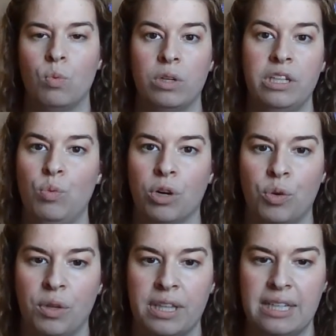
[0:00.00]
really work
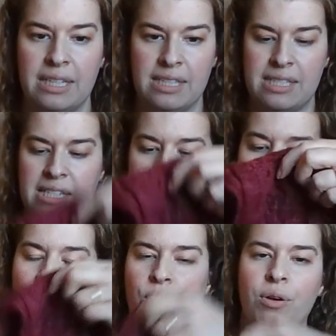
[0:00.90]
with it and see
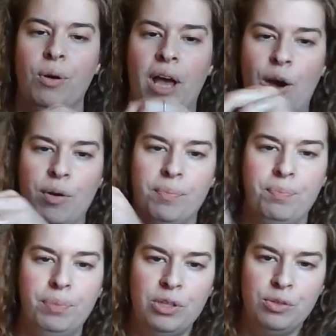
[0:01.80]
how it
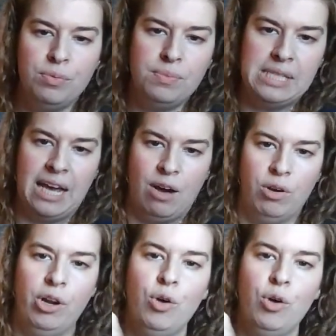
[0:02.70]
blooms, how it